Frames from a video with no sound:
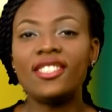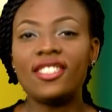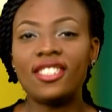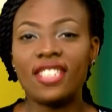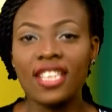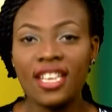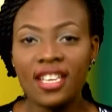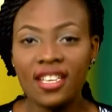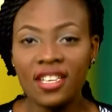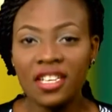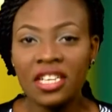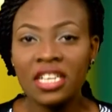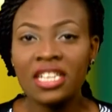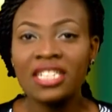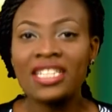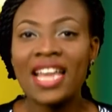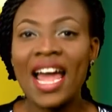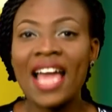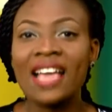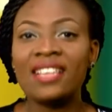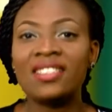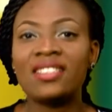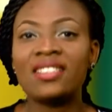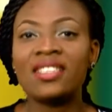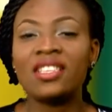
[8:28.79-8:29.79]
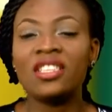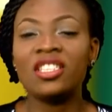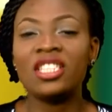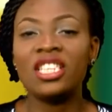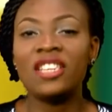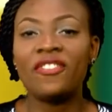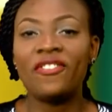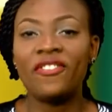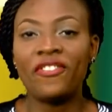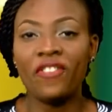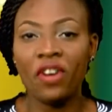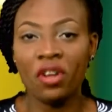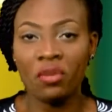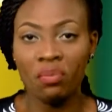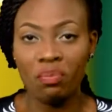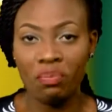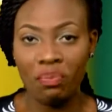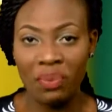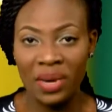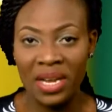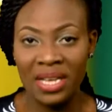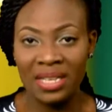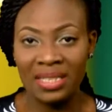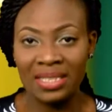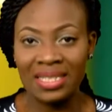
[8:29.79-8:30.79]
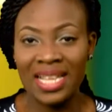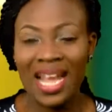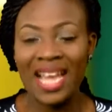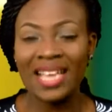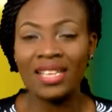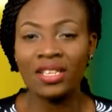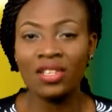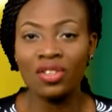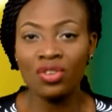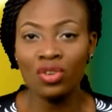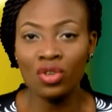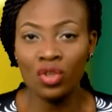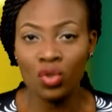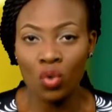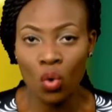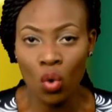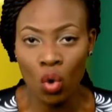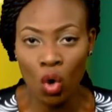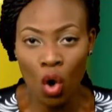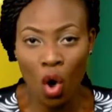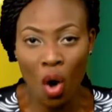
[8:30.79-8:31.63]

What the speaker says: thing that is in the front place that used to